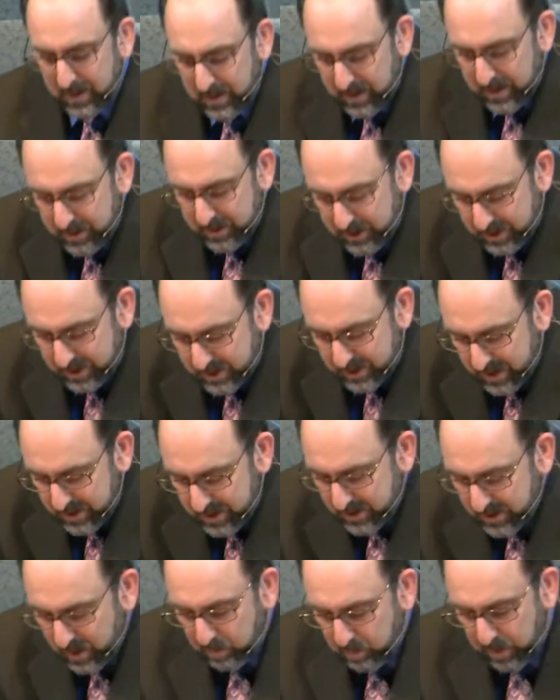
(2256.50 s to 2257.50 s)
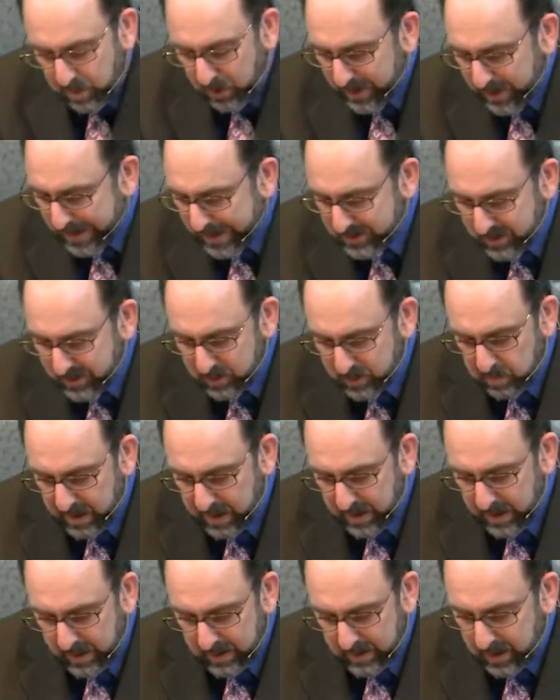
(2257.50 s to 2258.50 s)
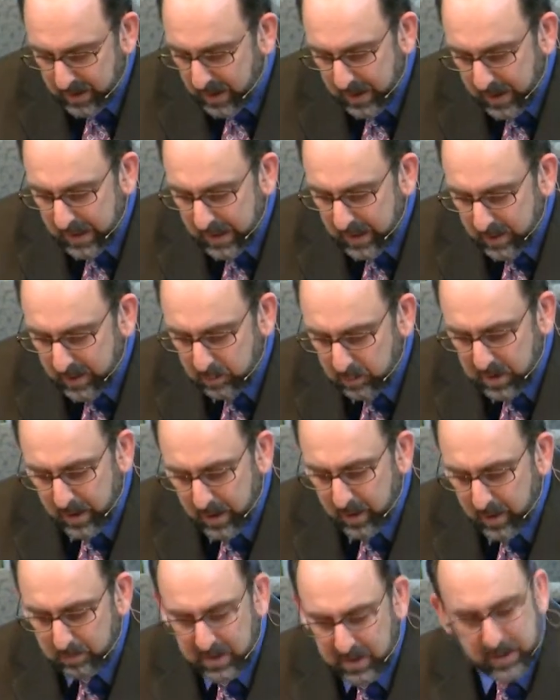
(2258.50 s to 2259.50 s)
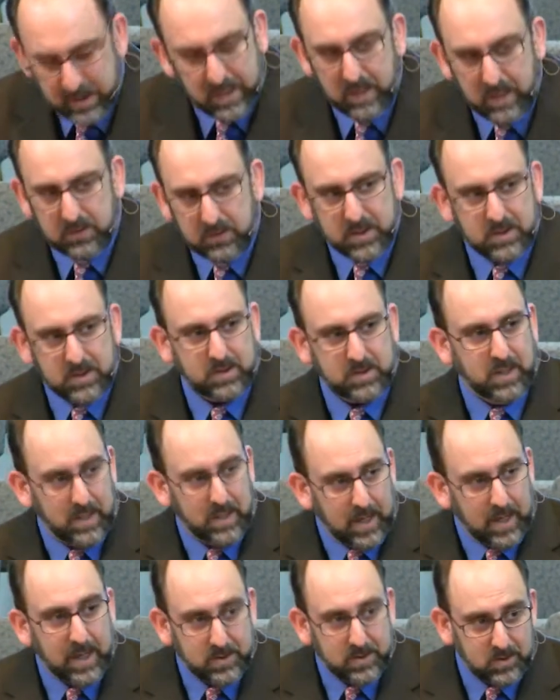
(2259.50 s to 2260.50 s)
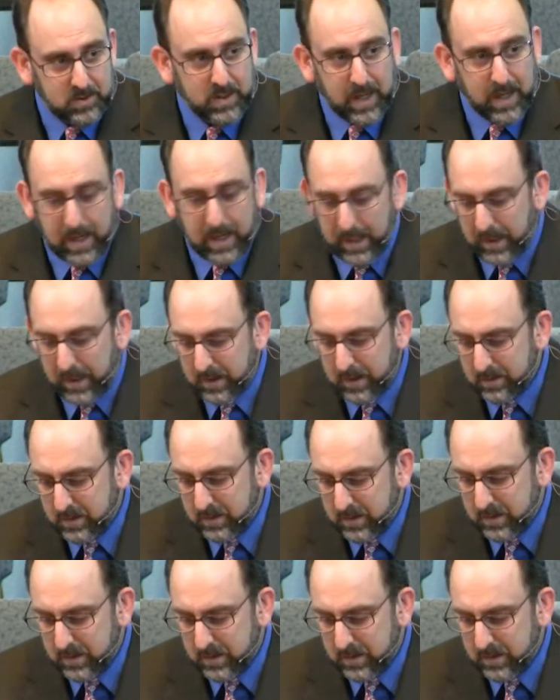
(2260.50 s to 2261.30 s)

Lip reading: She sees that Boaz is being kind beyond belief. This is a nice guy.